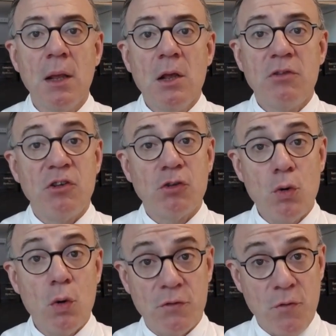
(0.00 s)
This
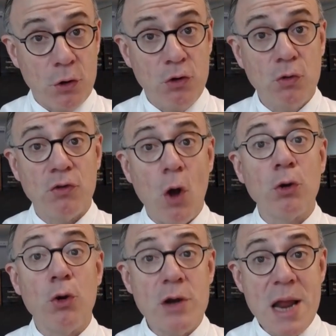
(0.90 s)
course focuses on
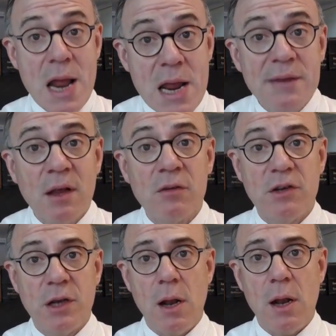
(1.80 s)
an
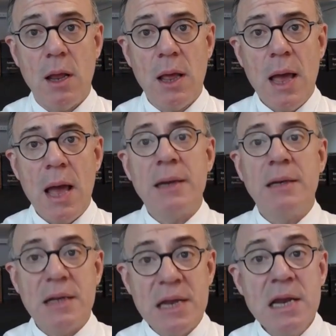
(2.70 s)
essential and
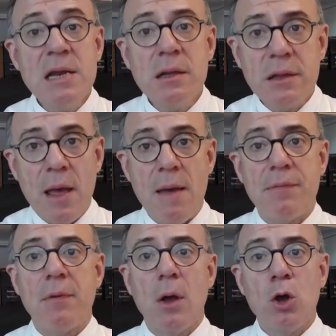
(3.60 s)

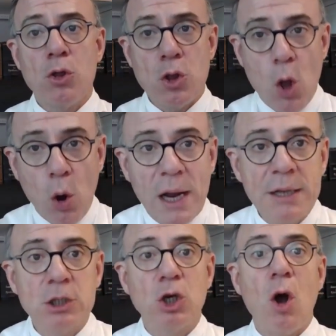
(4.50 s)
in-depth
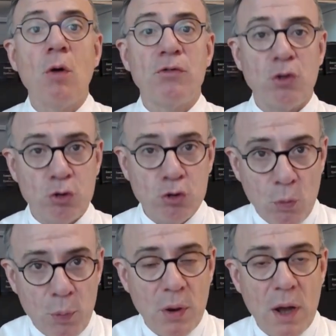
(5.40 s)
knowledge of the
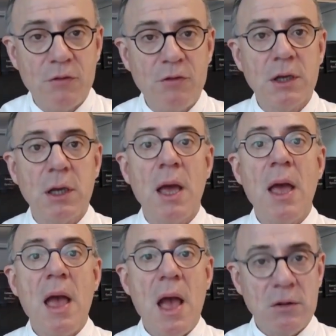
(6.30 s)
topographic
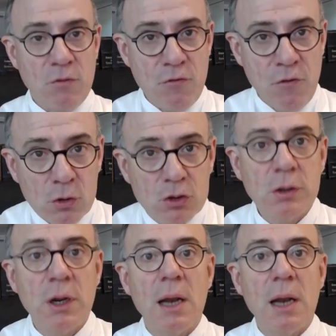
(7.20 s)
and functional